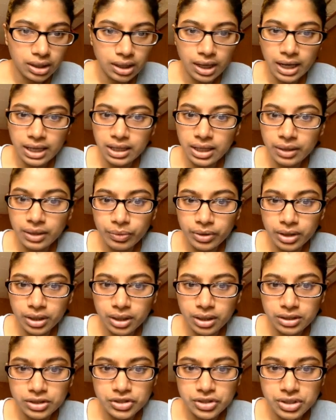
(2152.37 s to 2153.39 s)
I like
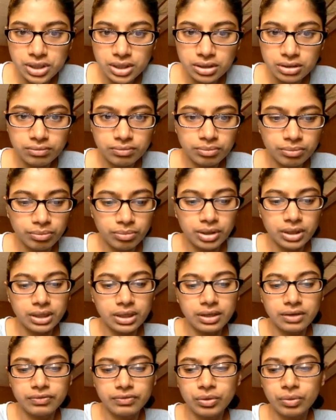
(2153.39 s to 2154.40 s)
100, but
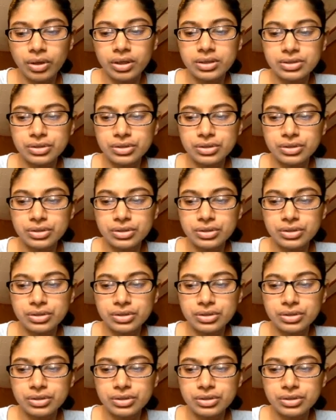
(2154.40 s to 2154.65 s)
if you wanted